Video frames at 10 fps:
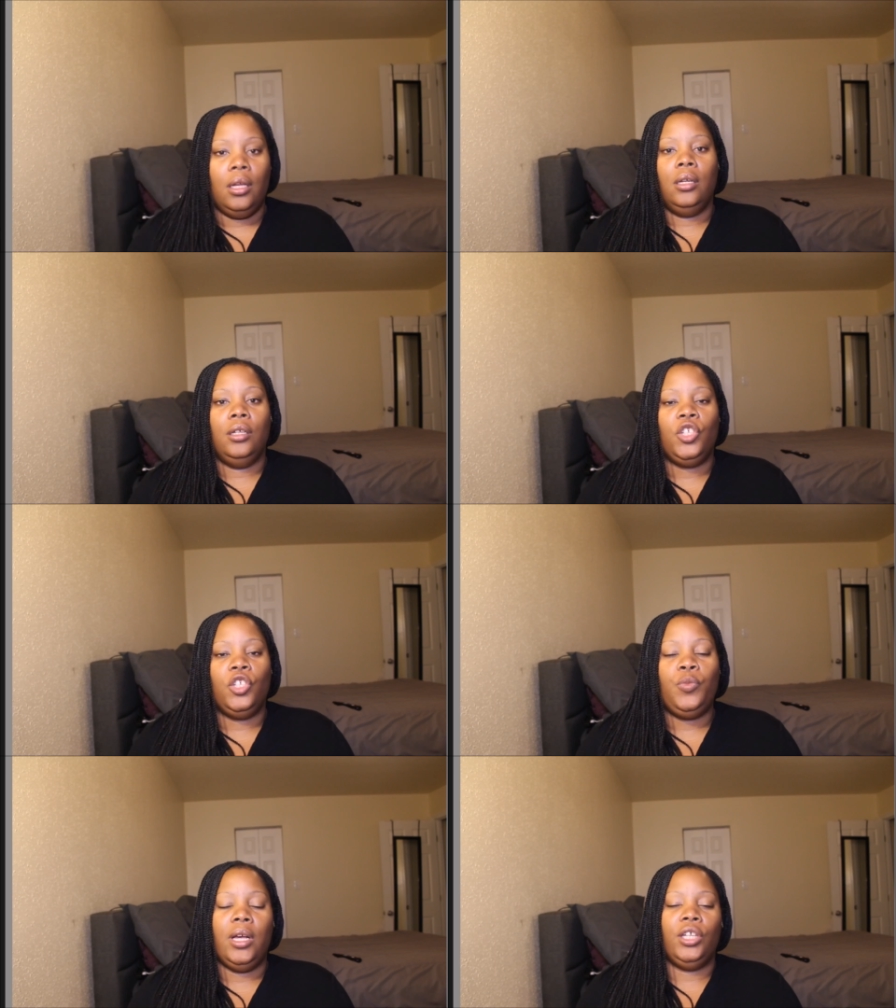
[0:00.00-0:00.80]
Just
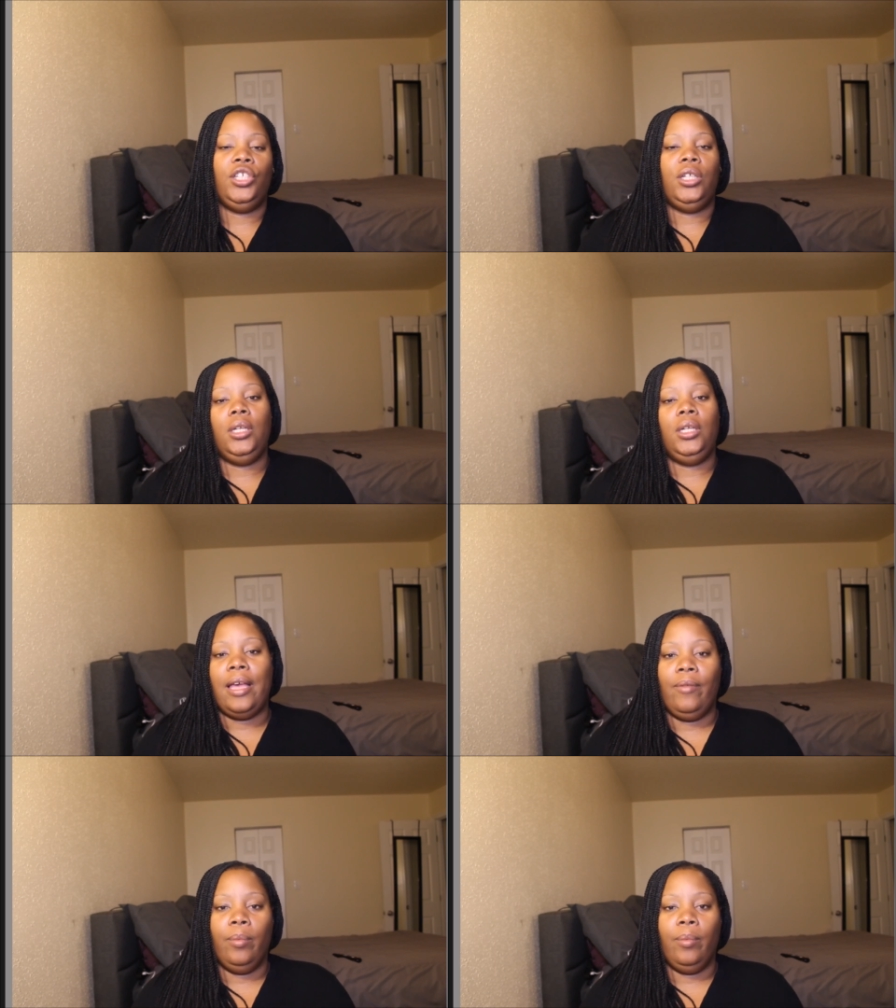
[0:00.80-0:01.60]
because she's
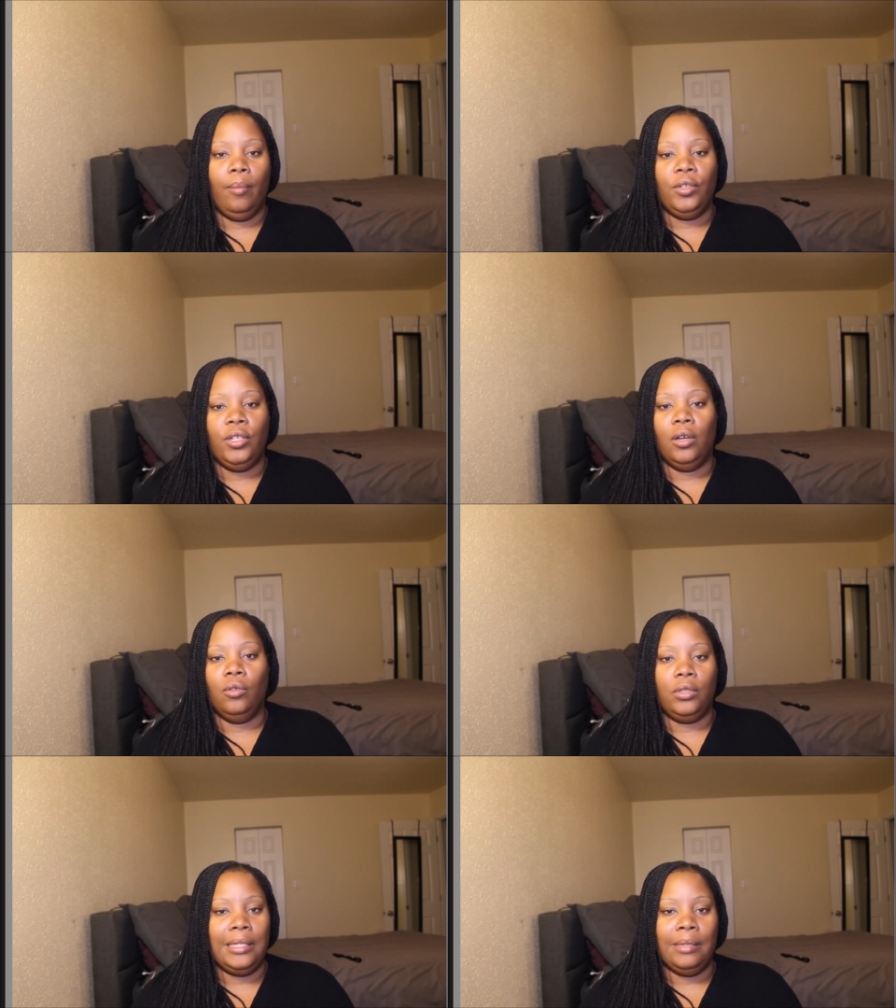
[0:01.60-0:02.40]
having a problem
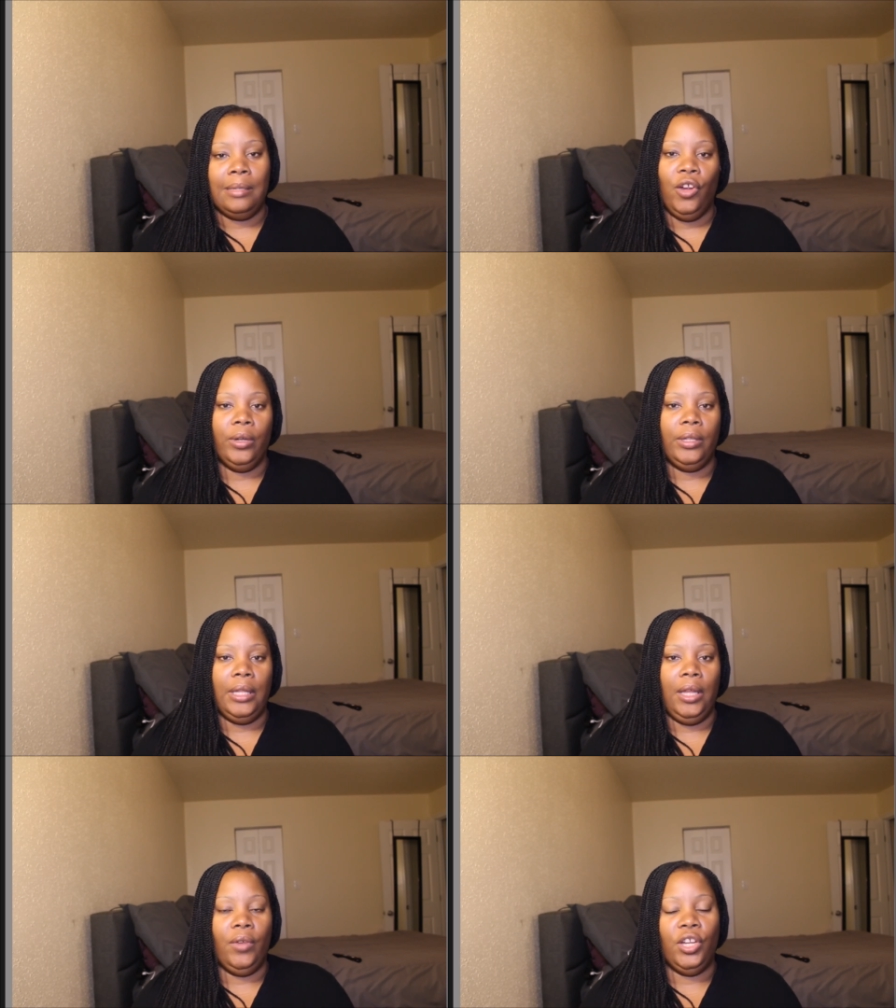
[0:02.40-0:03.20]
doesn't make her a
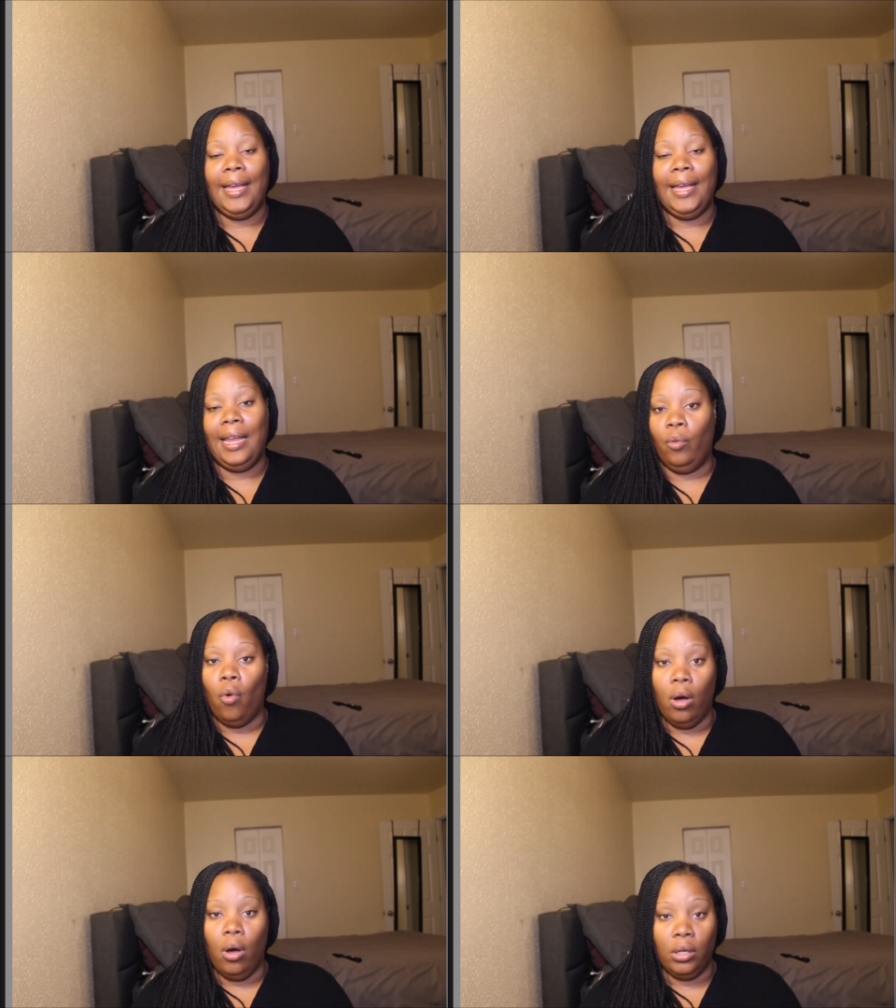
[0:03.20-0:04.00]
thief. And then she got up and
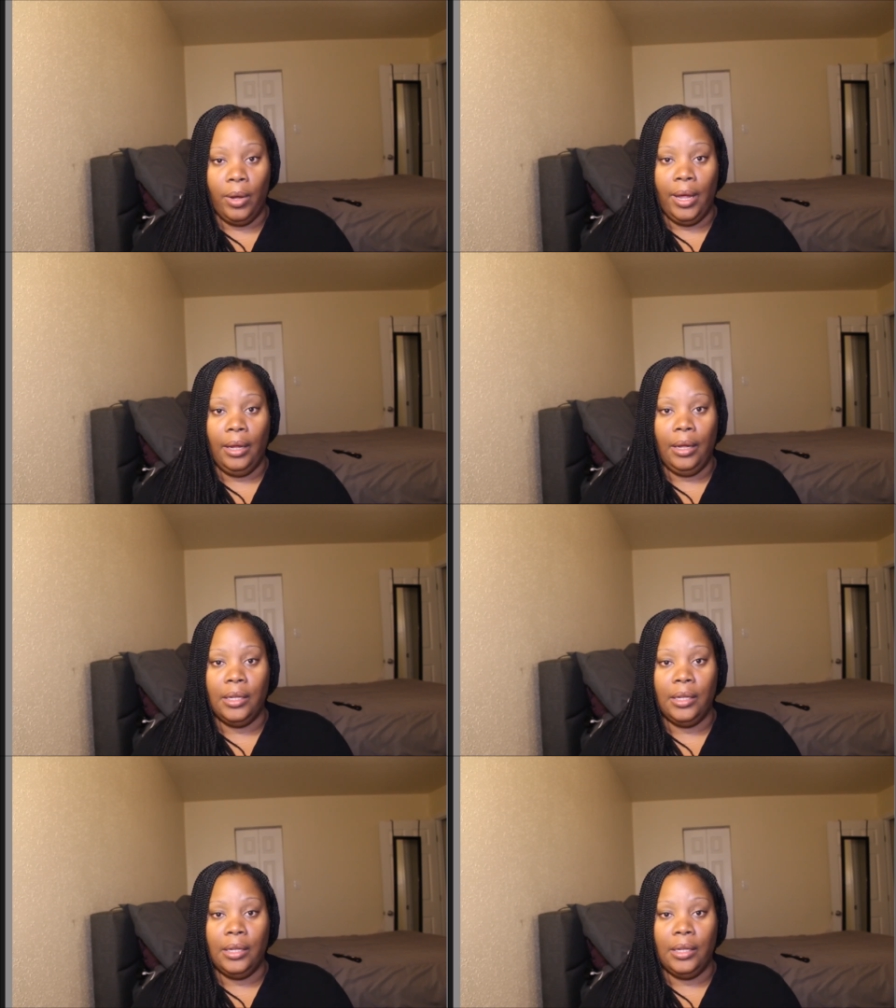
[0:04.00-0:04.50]
walked away.